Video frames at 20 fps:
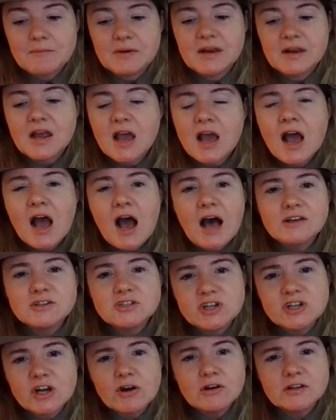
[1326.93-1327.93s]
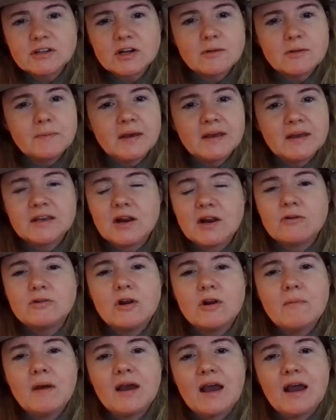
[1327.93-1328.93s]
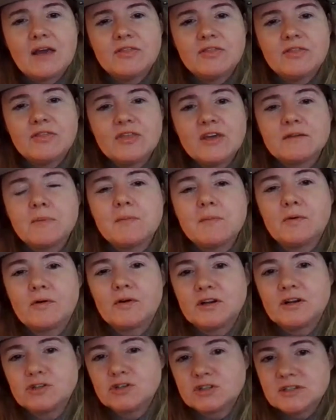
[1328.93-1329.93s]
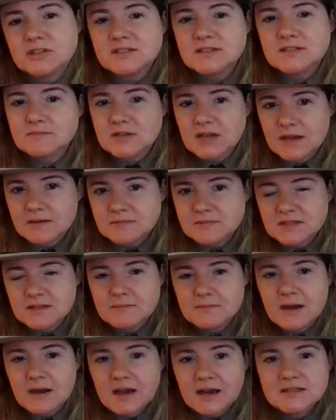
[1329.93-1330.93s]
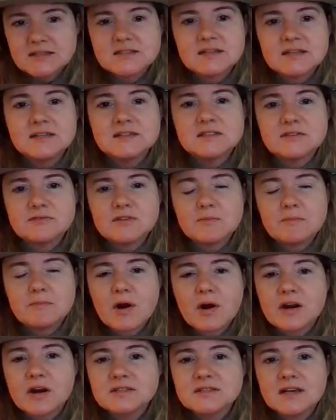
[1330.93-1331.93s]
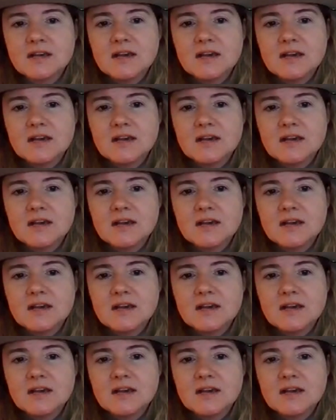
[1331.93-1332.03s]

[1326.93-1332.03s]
But I'll share a little bit, you know, I think people are interested sometimes in the behind the scenes of the parks.